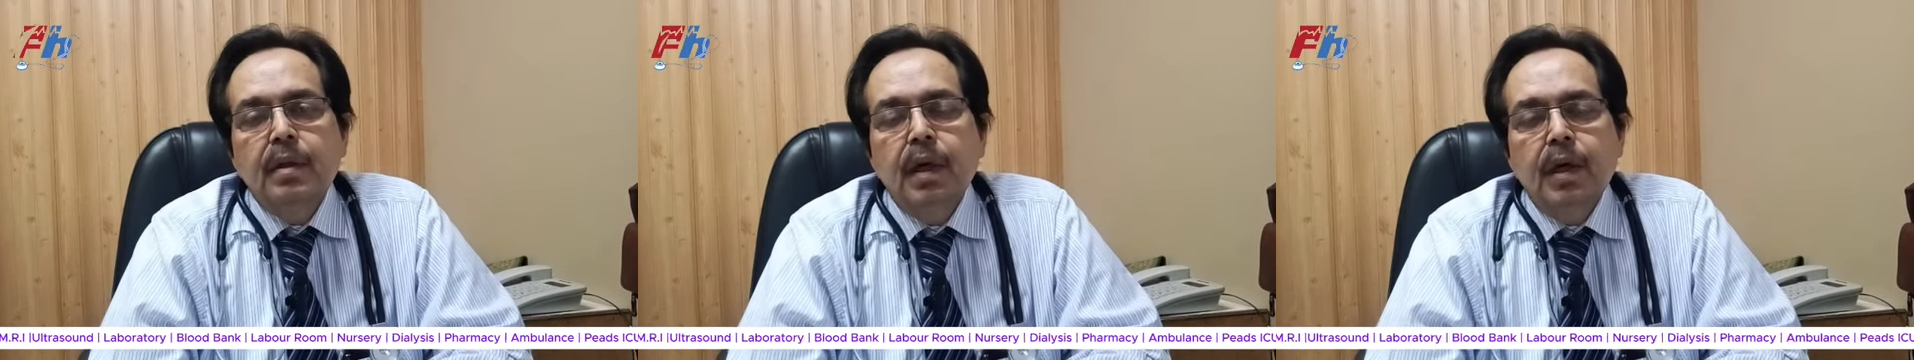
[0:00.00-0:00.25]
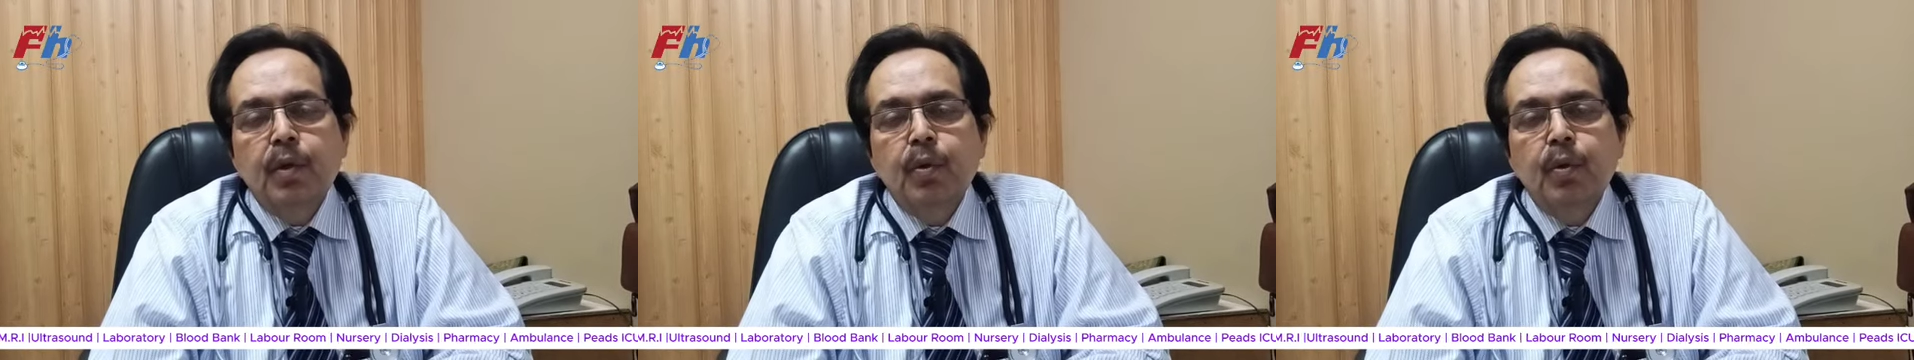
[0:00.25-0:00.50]

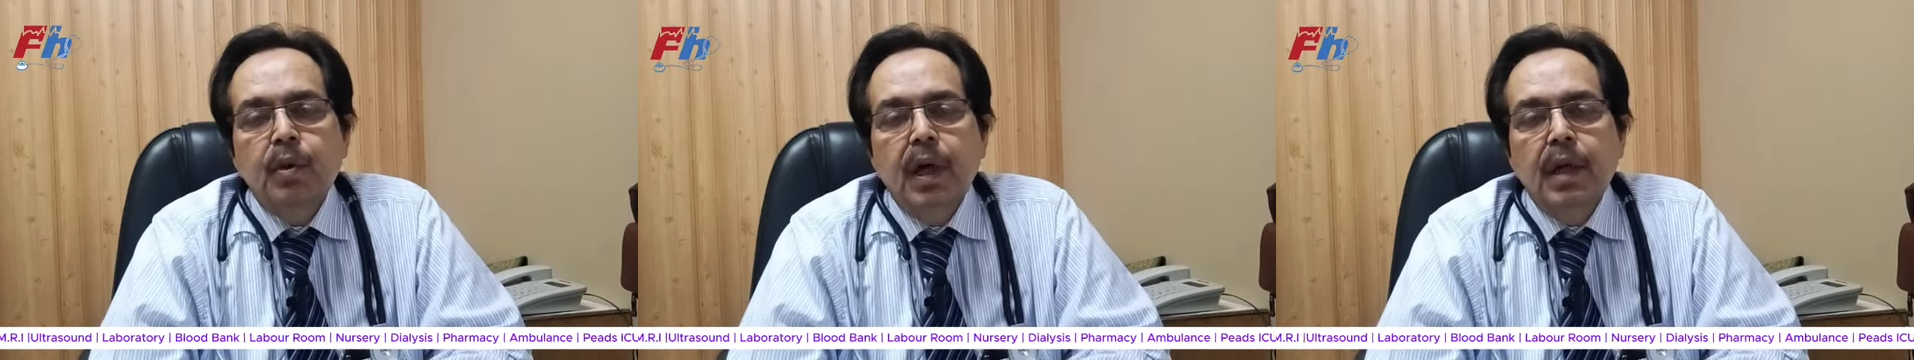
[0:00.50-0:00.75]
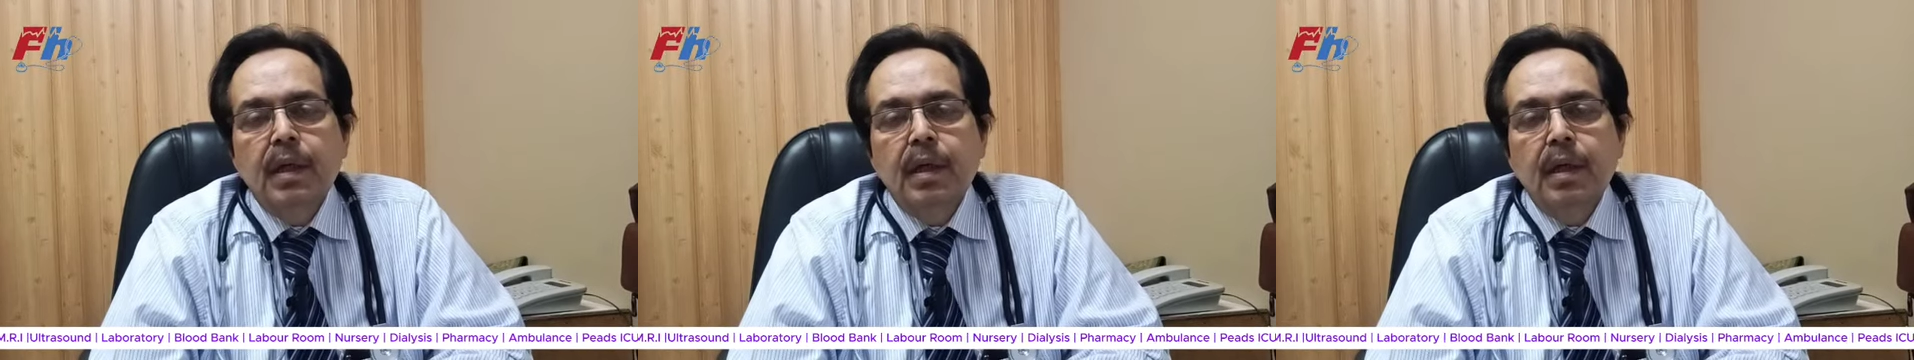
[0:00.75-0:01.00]
acute
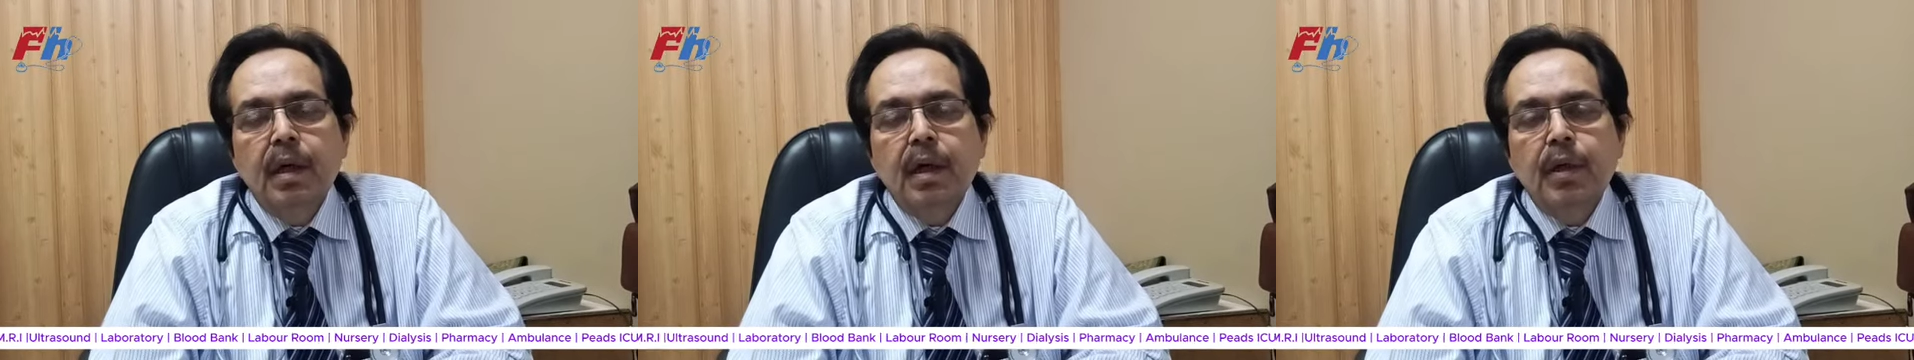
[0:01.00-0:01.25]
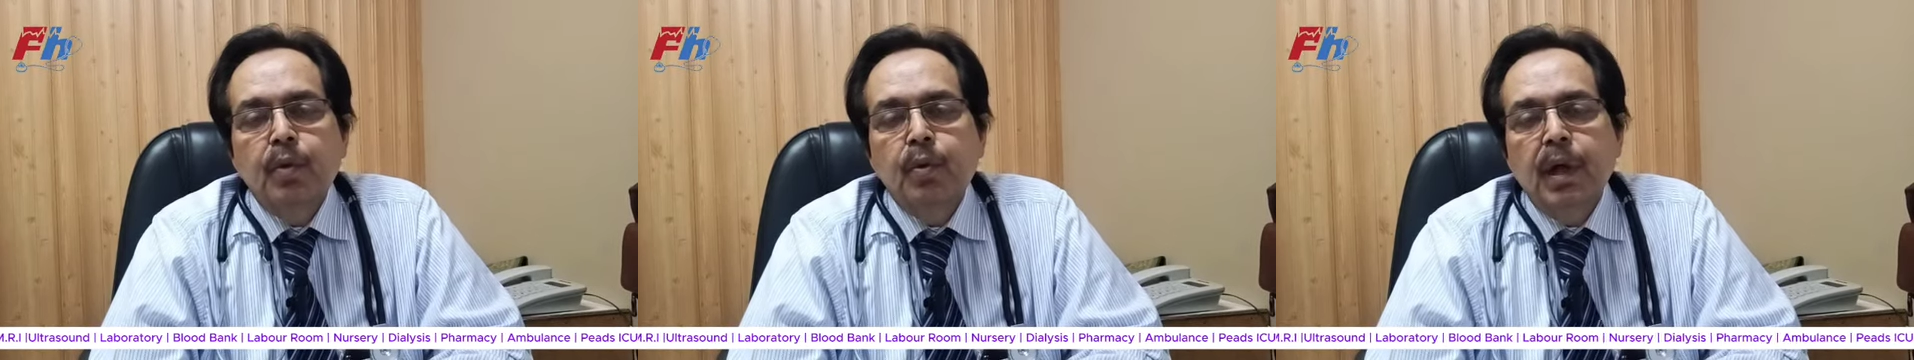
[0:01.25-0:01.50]
diarrhea,
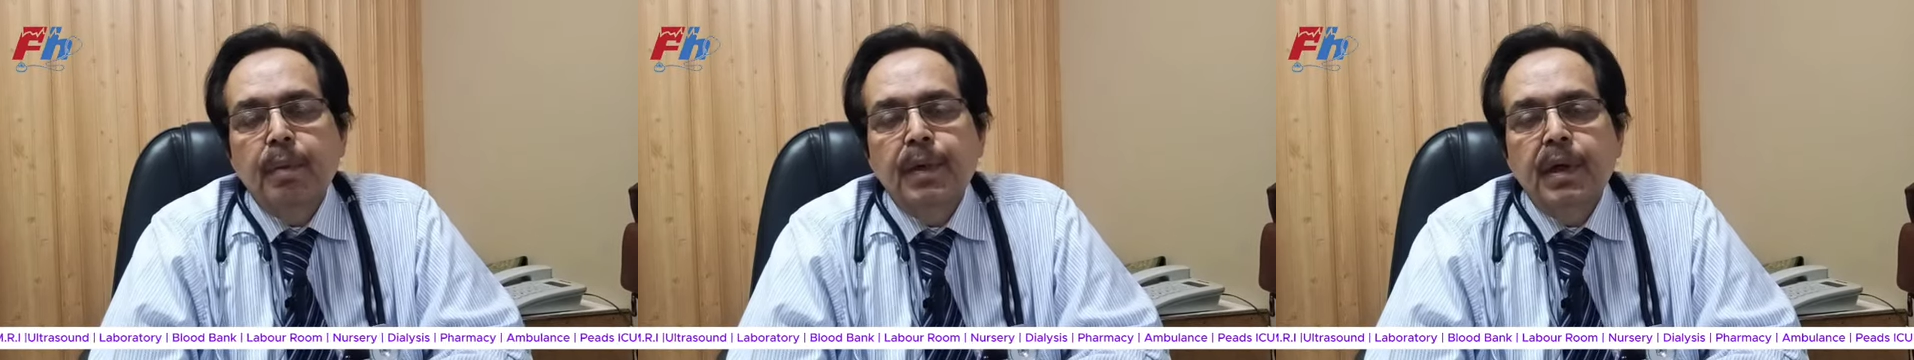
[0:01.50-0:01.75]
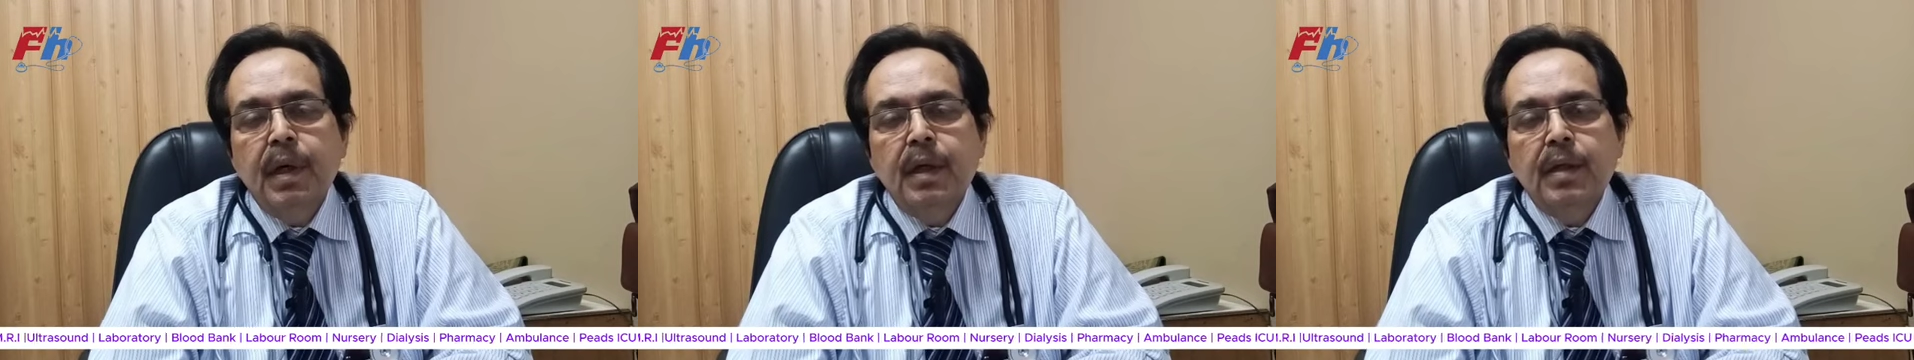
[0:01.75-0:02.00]
acute
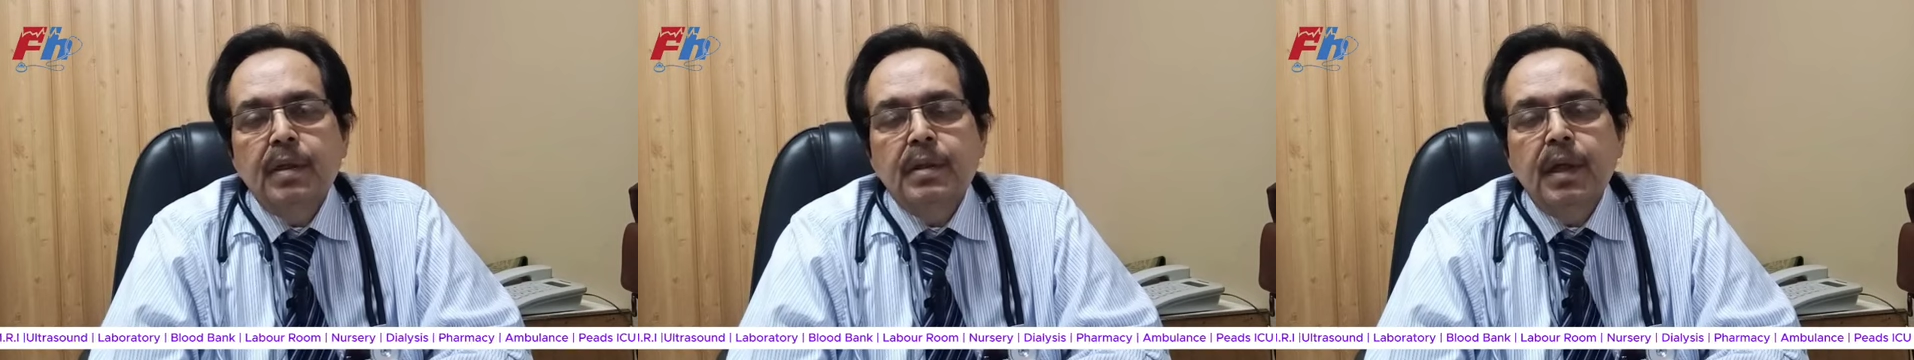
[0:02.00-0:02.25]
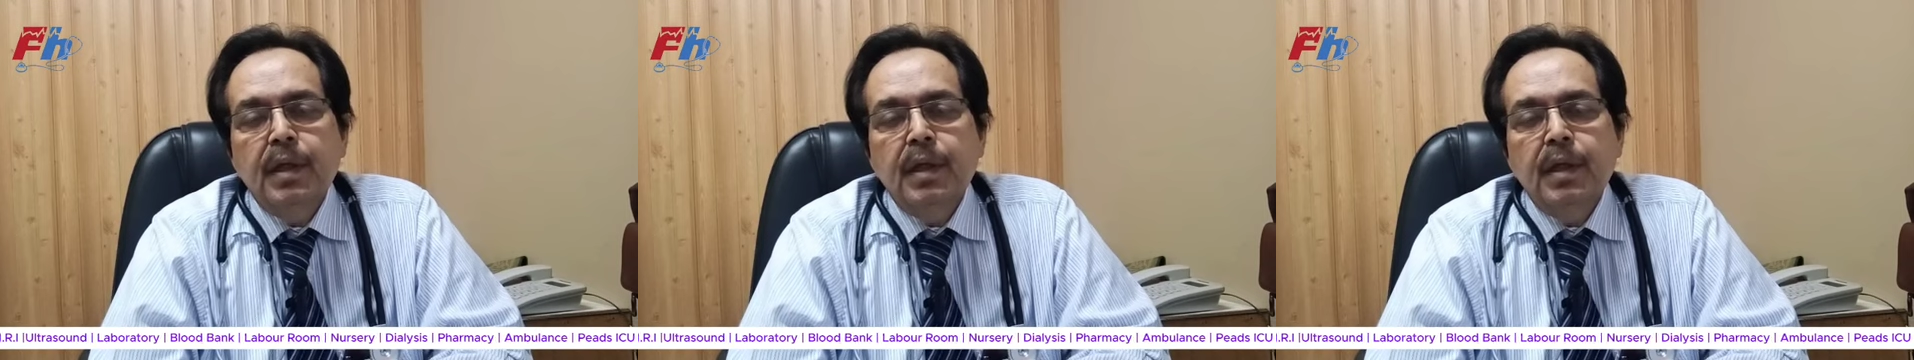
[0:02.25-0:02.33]
hepatitis,